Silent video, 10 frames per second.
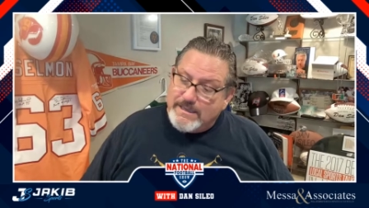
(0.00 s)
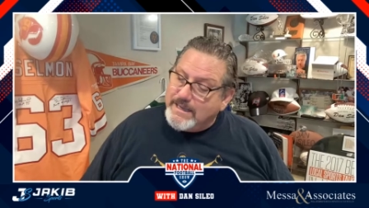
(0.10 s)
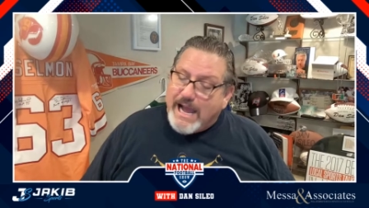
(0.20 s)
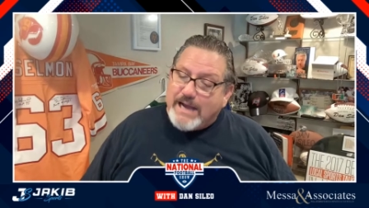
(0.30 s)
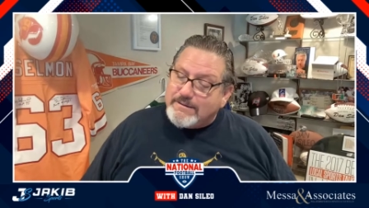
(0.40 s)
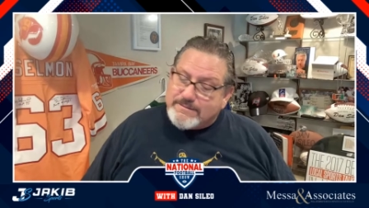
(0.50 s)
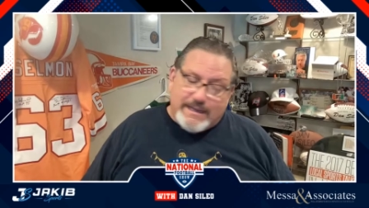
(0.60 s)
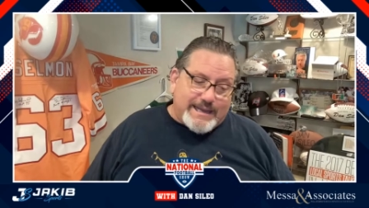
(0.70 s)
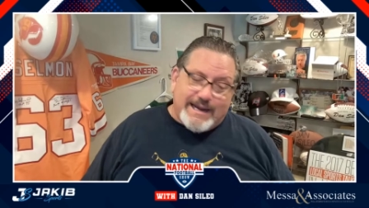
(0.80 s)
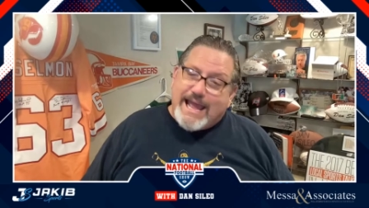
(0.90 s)
I don't
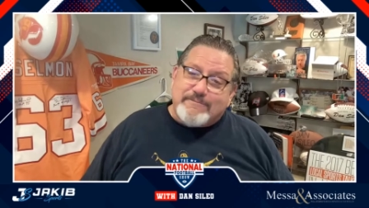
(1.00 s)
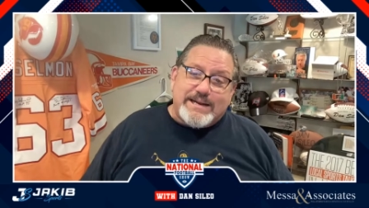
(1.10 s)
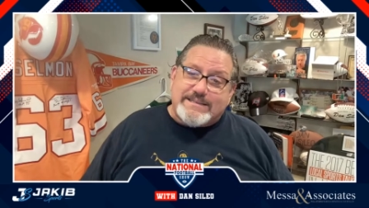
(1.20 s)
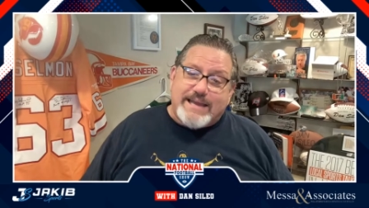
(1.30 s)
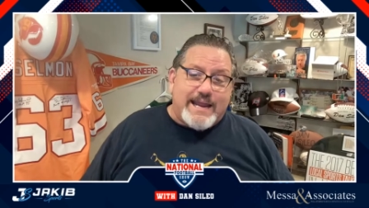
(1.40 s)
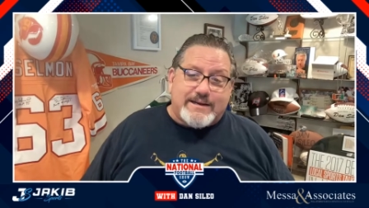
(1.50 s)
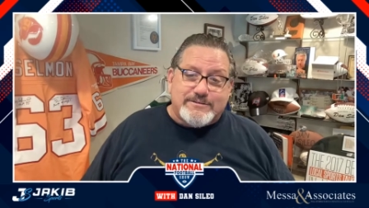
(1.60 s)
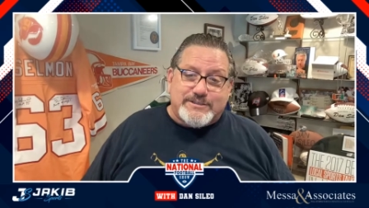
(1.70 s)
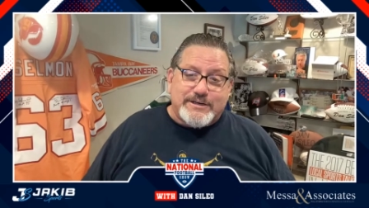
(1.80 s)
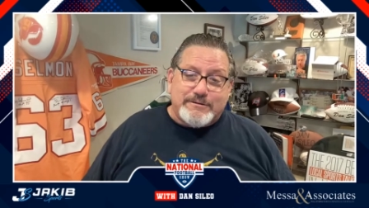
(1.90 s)
think he'd have any
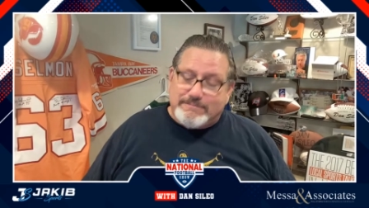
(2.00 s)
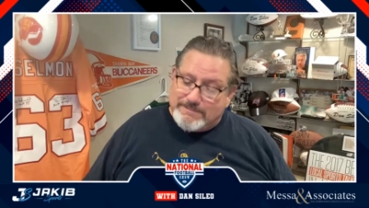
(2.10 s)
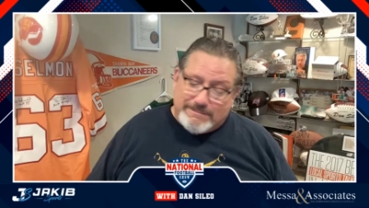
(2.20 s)
takers, dude